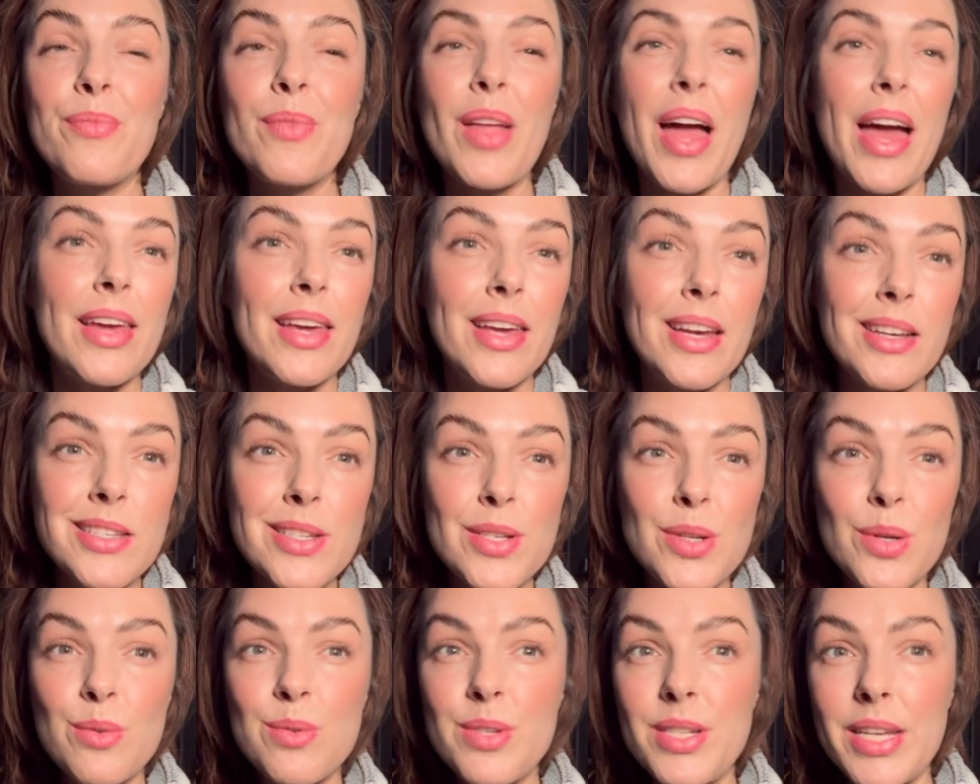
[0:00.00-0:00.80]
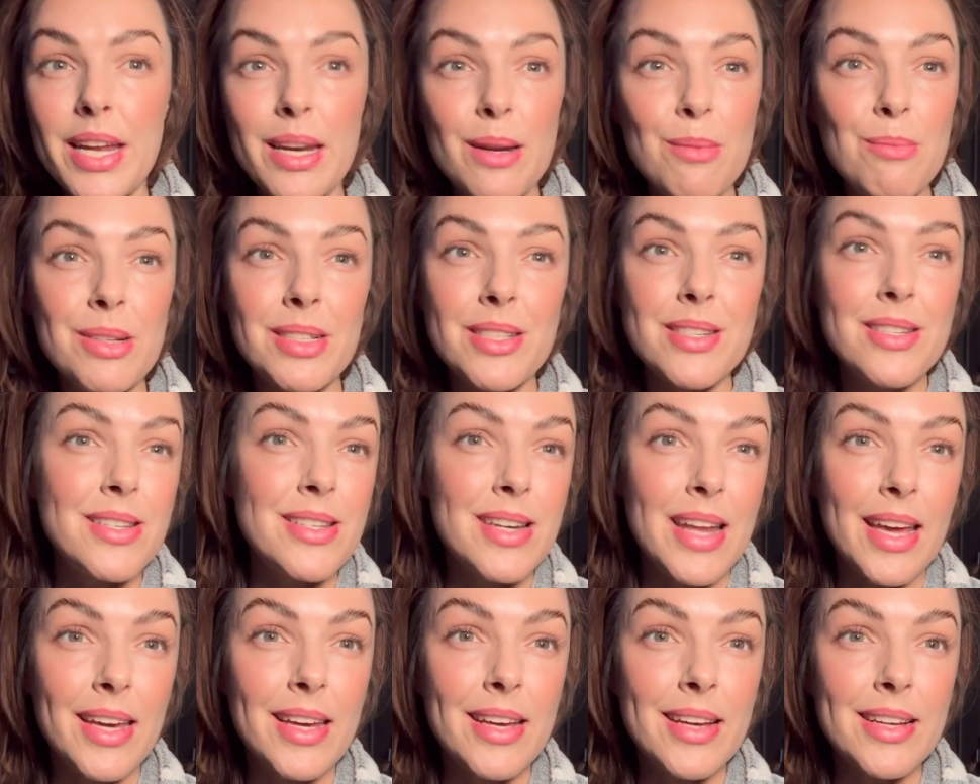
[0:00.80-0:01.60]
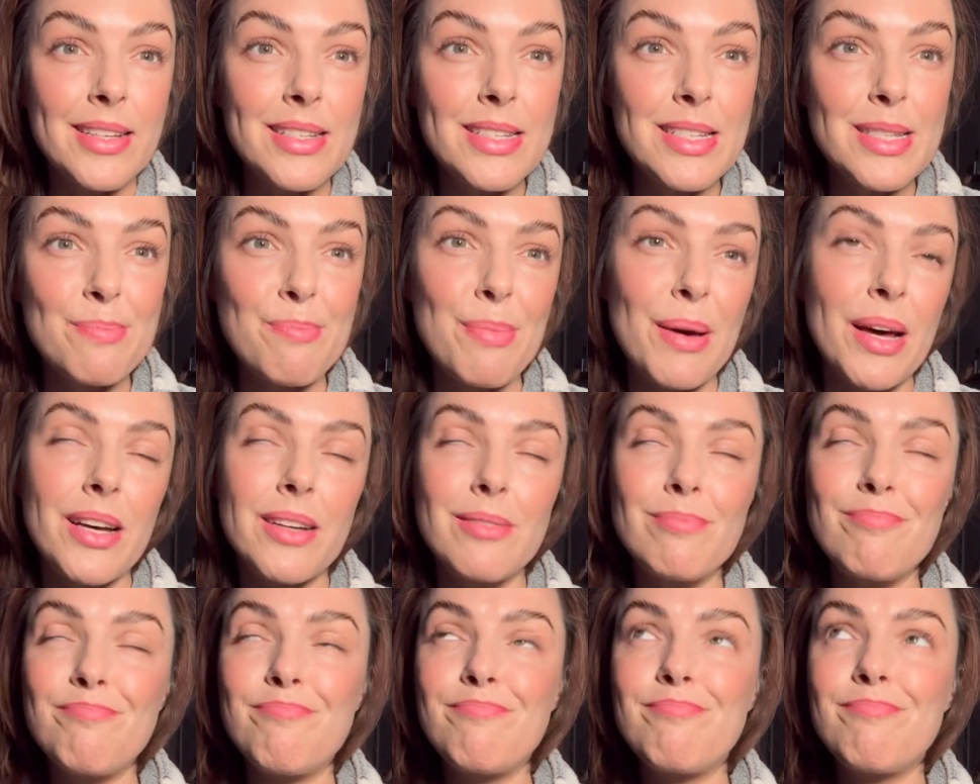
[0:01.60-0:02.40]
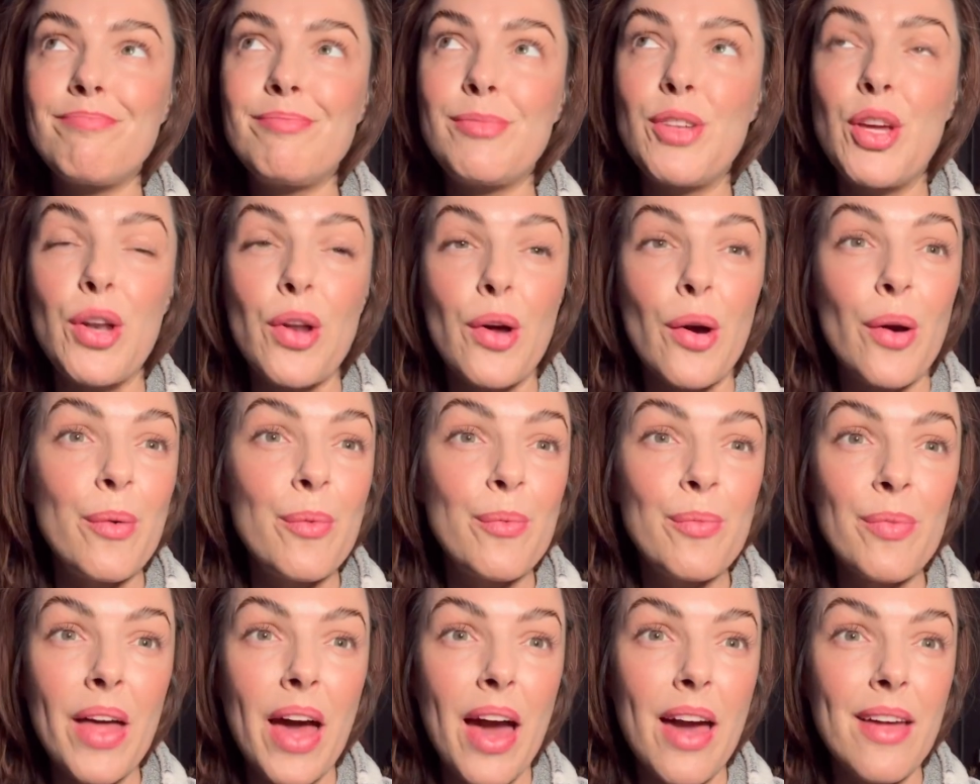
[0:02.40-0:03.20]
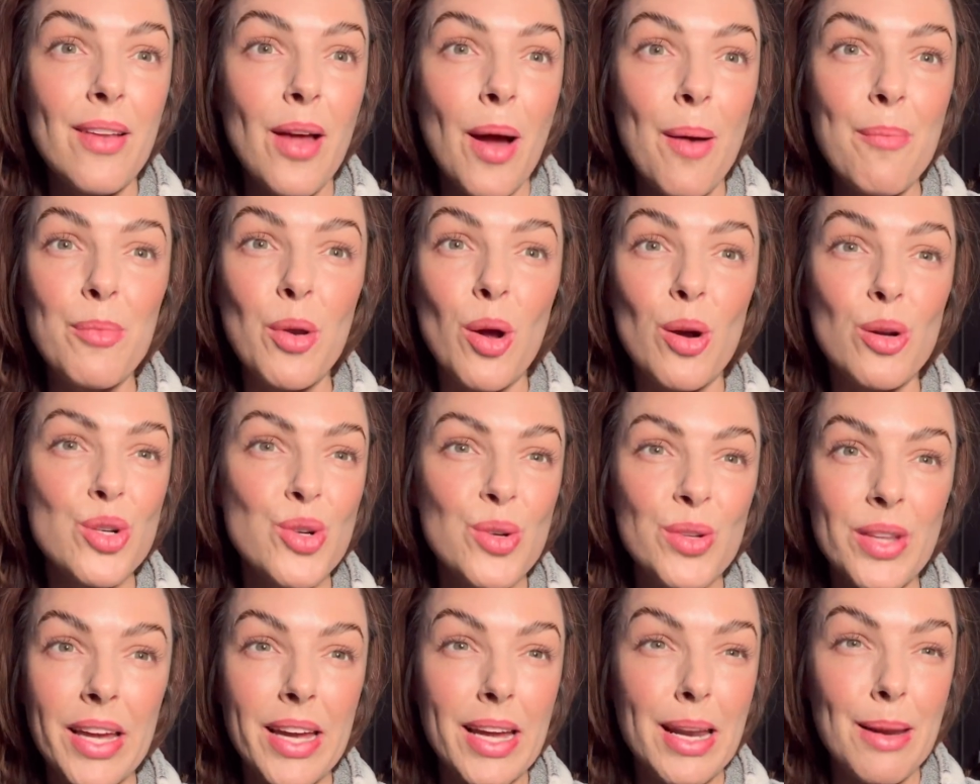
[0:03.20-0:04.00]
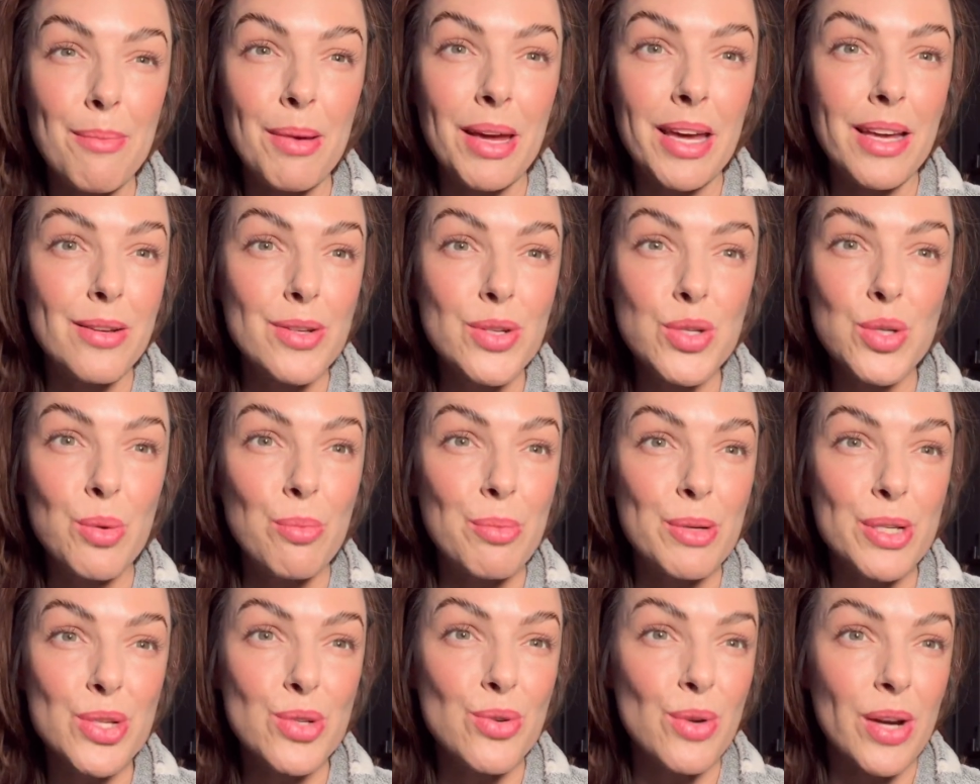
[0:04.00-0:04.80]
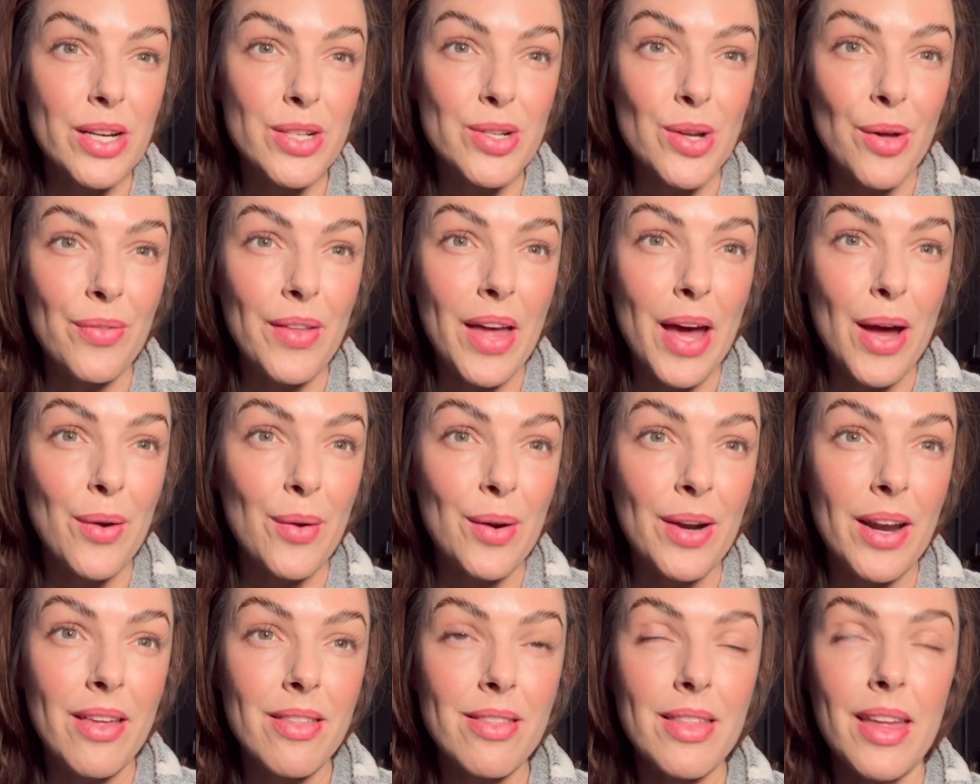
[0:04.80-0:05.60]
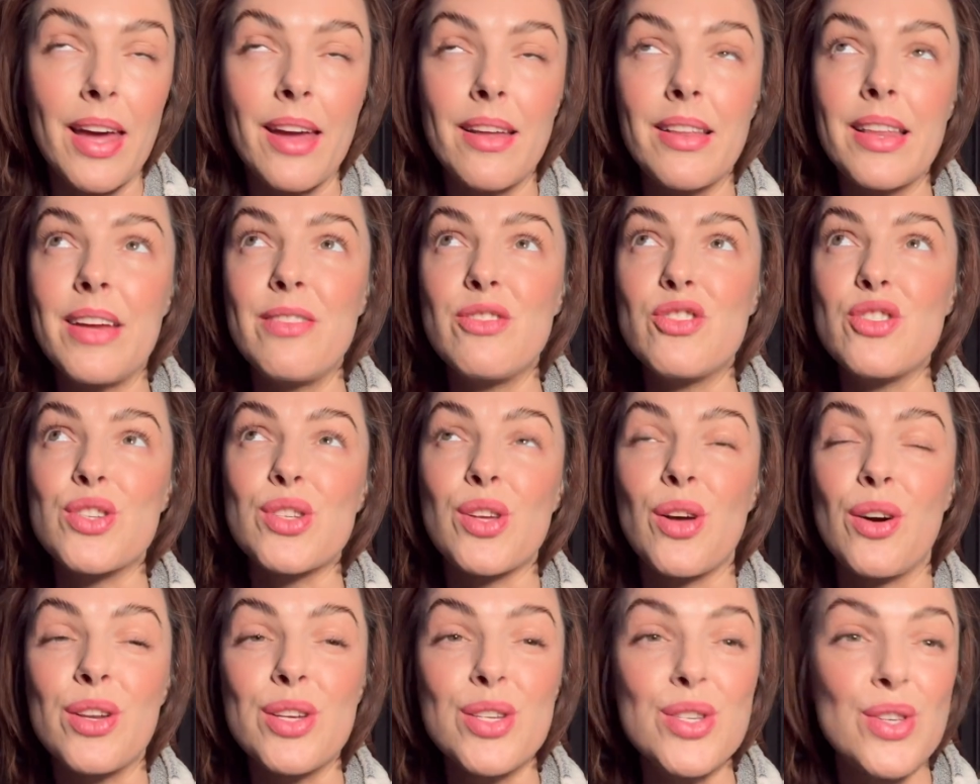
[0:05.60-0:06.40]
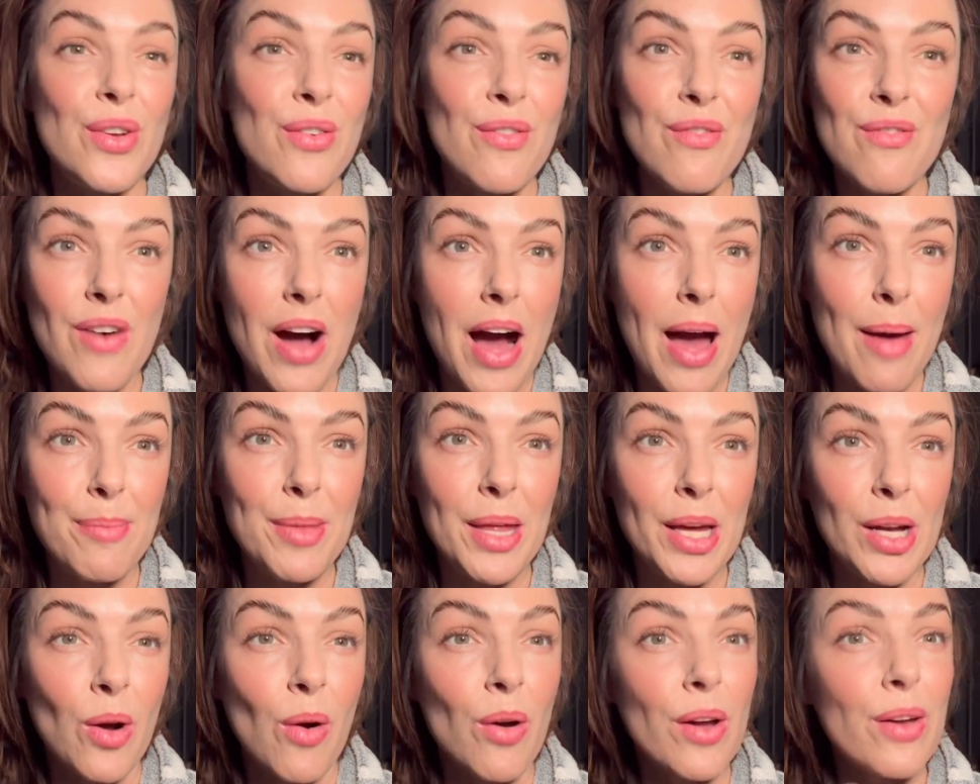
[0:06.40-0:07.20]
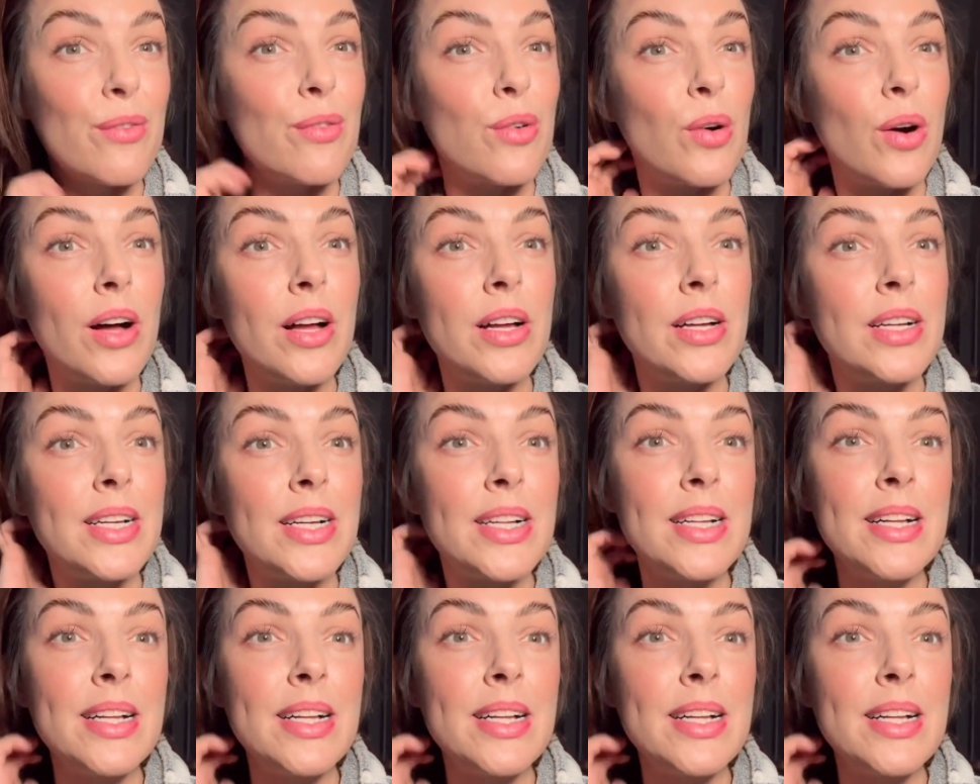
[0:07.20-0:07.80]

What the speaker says: I guess no denim and sneakers, but you know, I'm not sure they're going to be super strict on that or anything. They've just got a certain vibe they're going for.